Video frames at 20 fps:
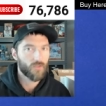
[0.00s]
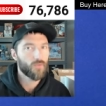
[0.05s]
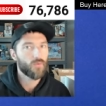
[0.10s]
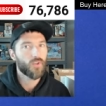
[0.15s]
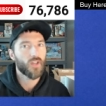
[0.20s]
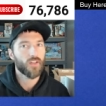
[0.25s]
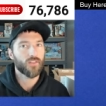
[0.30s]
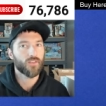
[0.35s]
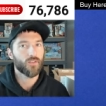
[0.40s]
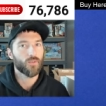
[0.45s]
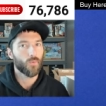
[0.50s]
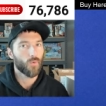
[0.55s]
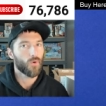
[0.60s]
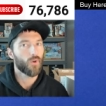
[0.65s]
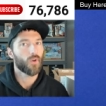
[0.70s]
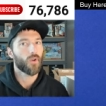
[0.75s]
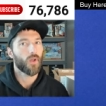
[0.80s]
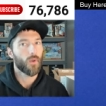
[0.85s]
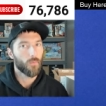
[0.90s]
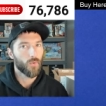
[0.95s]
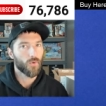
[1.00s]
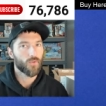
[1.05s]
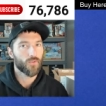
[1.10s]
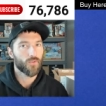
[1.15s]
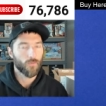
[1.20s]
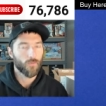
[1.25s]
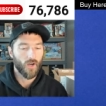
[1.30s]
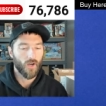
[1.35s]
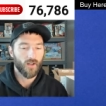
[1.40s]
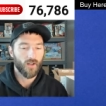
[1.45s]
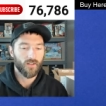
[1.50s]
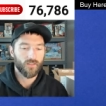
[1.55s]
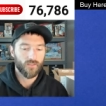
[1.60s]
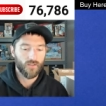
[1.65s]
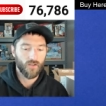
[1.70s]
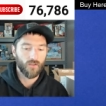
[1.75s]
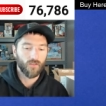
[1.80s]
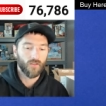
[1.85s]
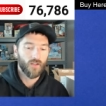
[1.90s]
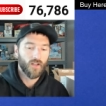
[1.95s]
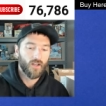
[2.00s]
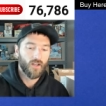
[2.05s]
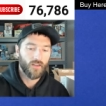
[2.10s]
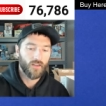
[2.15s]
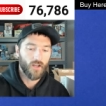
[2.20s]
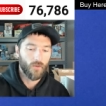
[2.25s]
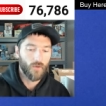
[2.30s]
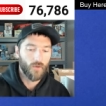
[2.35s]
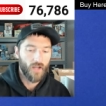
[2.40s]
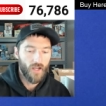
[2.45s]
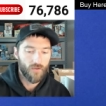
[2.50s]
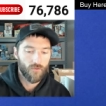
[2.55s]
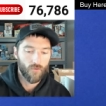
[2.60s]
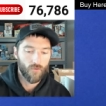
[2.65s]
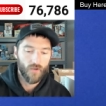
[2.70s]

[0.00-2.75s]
Who doesn't want a booster box? So there we have it.